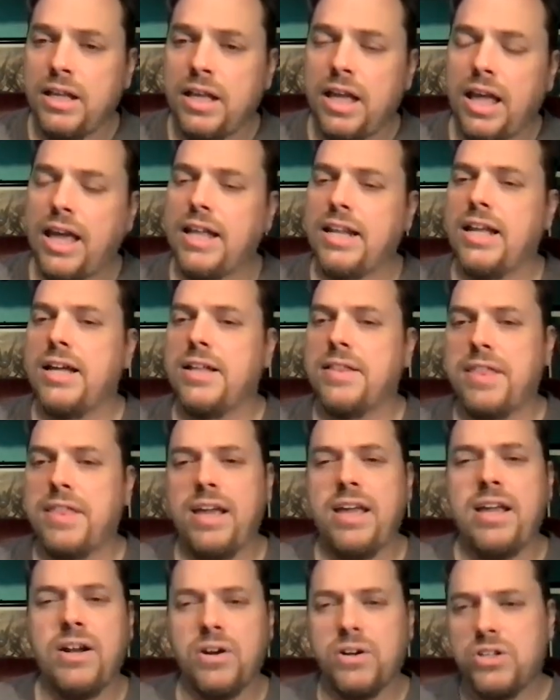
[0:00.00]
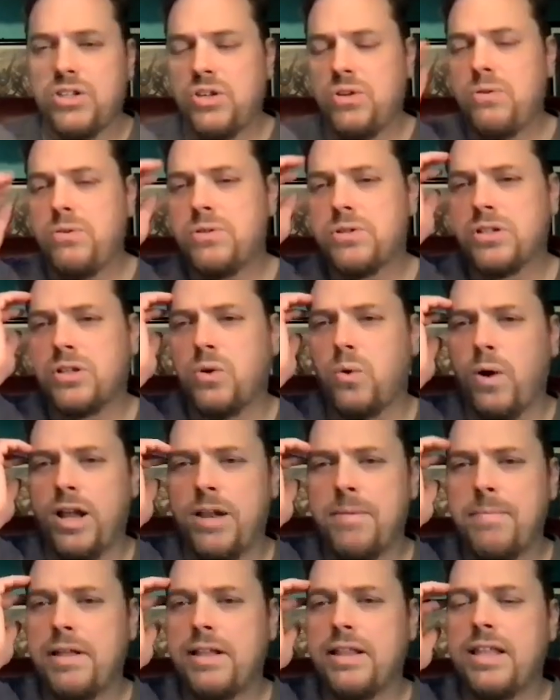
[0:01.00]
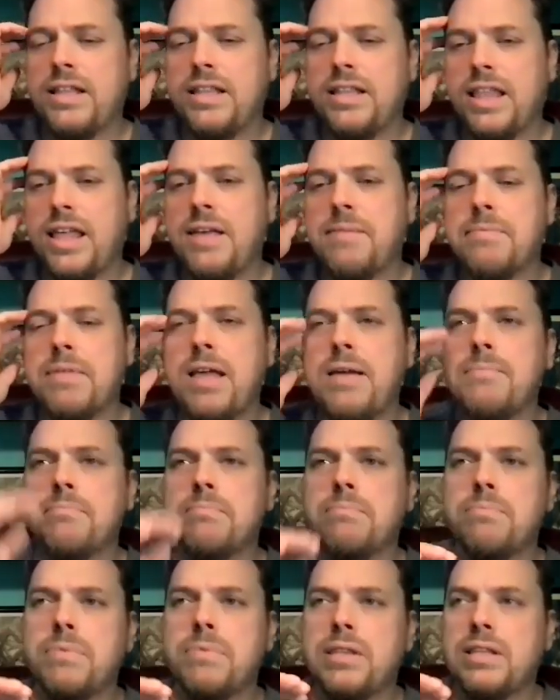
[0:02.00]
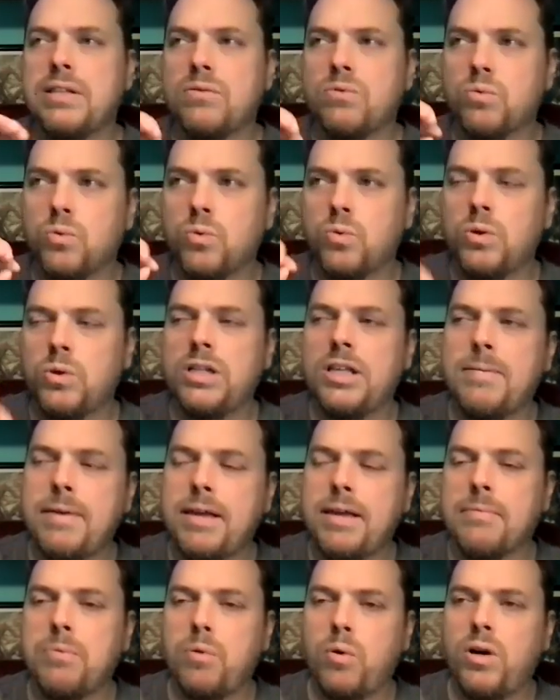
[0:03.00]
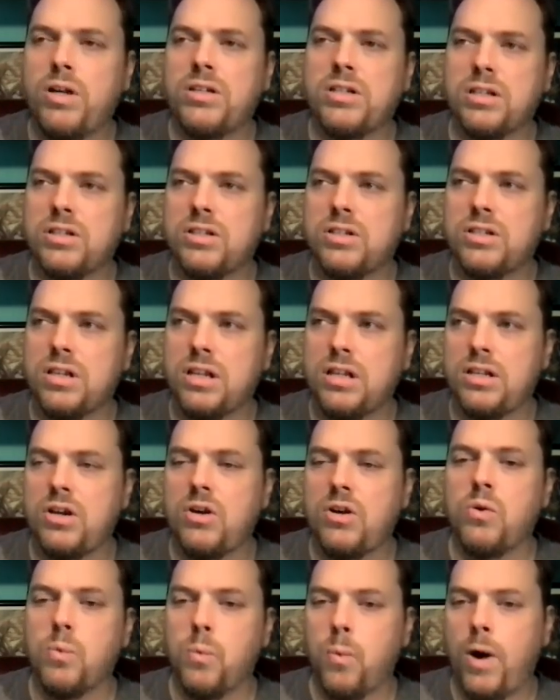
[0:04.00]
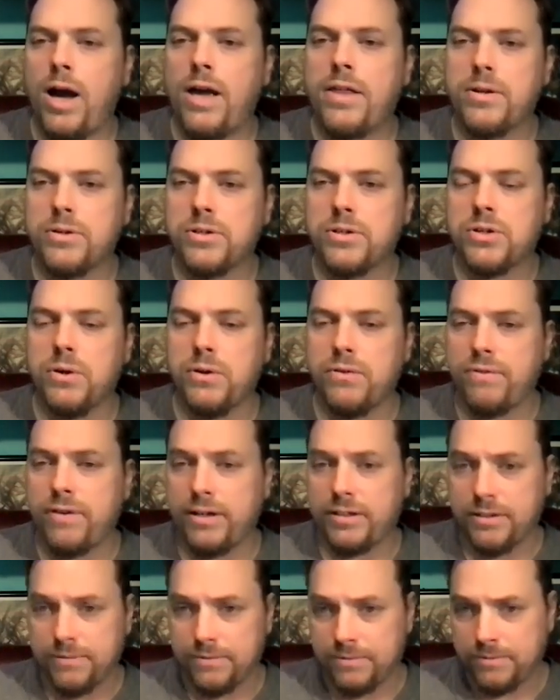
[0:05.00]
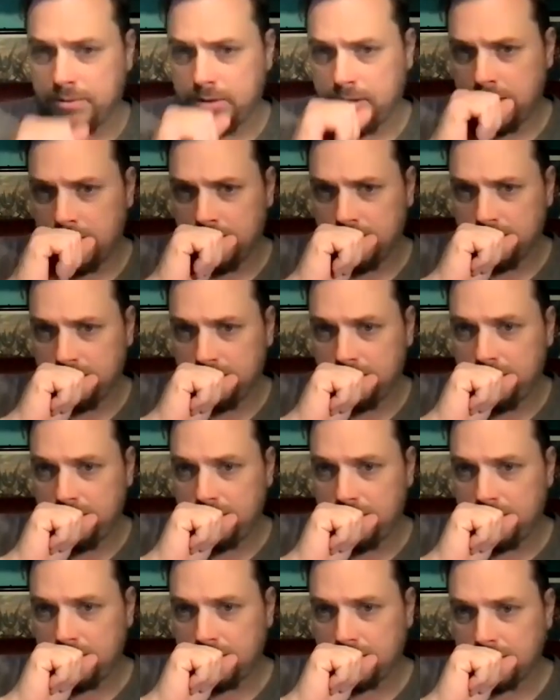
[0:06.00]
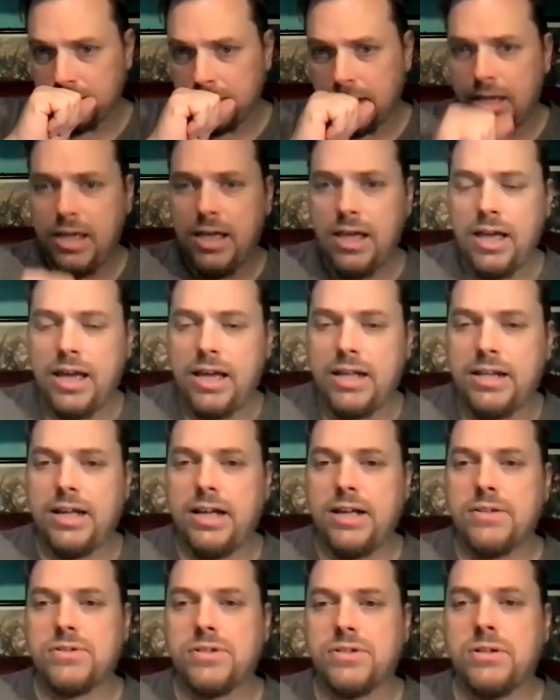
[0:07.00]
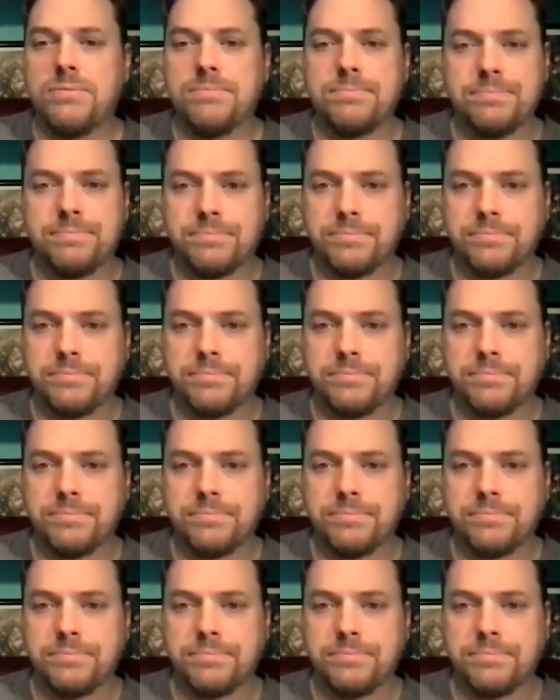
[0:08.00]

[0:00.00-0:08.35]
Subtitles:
and they are used quite a bit. And they really make a point to note why they're so effective. And so